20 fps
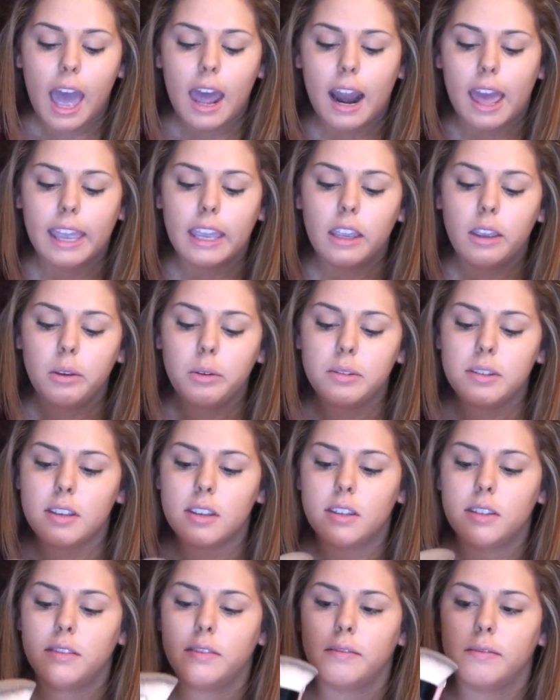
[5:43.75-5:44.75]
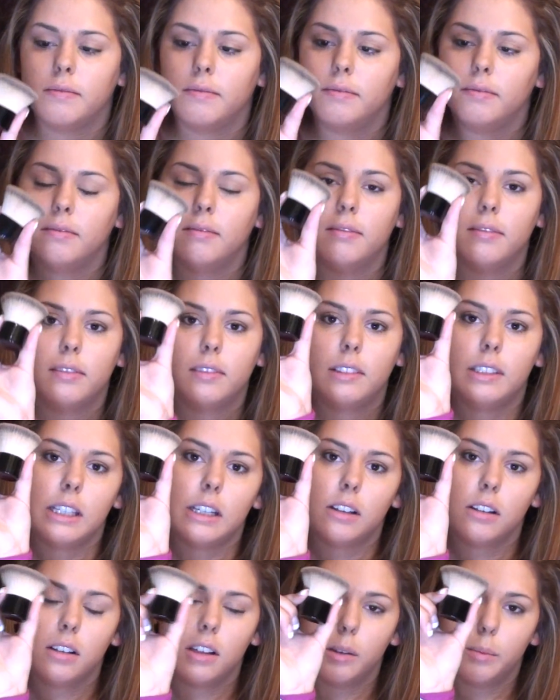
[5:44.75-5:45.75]
and I use this
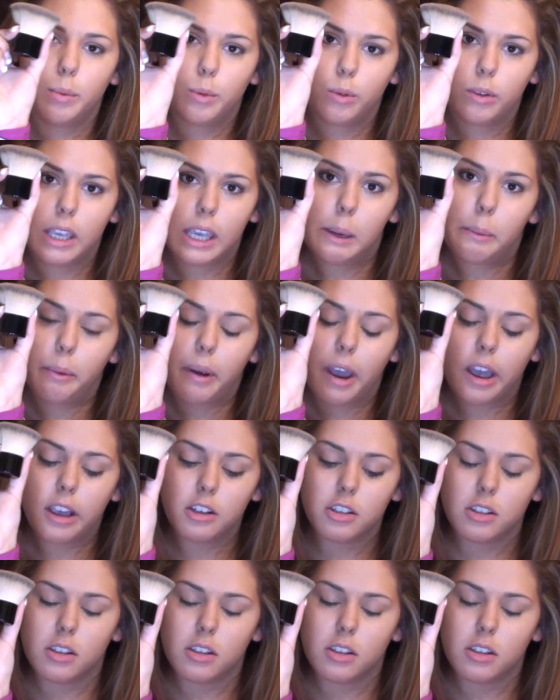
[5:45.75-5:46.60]
little kabuki brush,